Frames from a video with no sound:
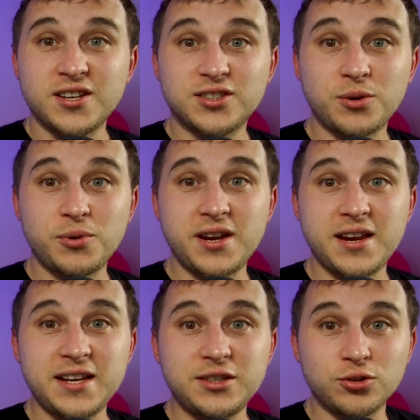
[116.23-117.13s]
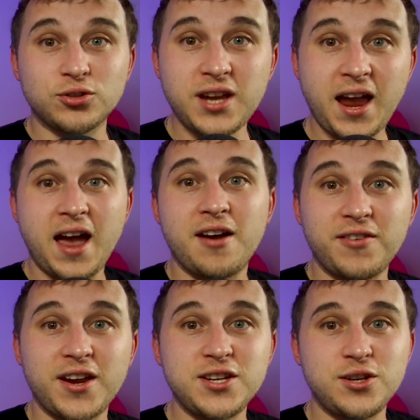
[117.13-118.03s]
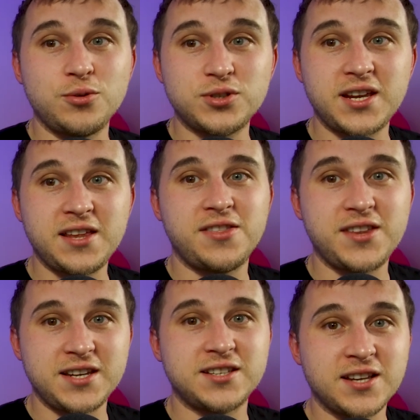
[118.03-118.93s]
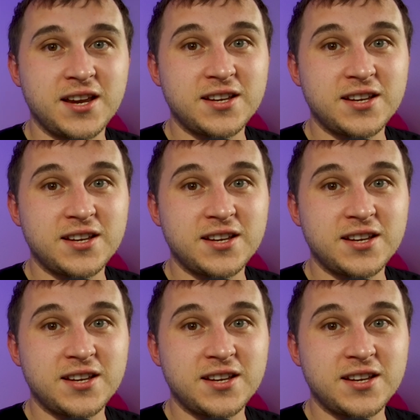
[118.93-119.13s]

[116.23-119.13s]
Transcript: So it does have a use in these